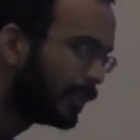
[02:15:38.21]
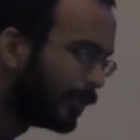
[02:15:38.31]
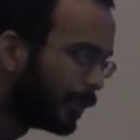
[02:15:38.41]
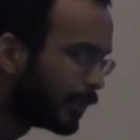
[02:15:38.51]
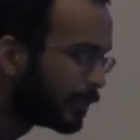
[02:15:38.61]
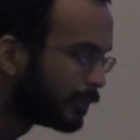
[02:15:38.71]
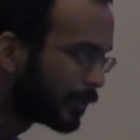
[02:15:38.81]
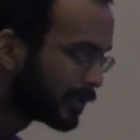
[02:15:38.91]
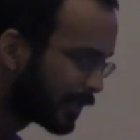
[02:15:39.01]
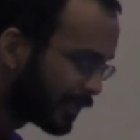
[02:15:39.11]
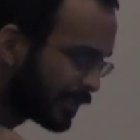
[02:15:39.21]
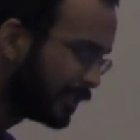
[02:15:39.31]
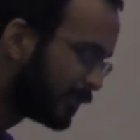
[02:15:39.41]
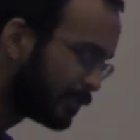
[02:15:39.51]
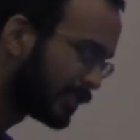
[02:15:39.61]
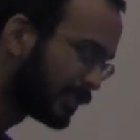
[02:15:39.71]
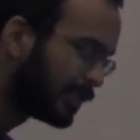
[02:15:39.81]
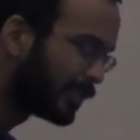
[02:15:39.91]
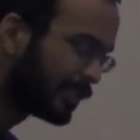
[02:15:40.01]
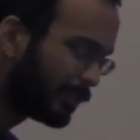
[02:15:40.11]
or until four seconds and spits the
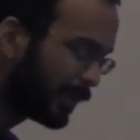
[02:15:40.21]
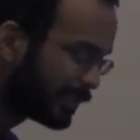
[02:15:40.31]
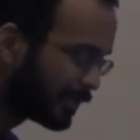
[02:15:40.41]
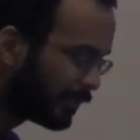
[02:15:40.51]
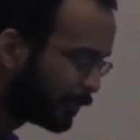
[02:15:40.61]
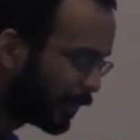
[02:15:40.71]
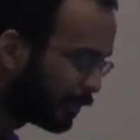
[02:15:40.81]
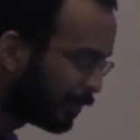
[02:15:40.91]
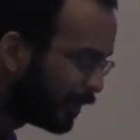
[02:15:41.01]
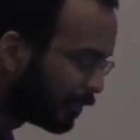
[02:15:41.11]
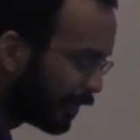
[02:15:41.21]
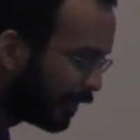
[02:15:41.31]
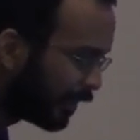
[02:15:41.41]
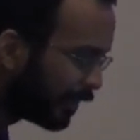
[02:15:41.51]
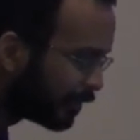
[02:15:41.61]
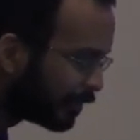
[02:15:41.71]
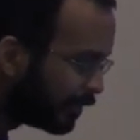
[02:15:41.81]
gear by itself no matter what right now.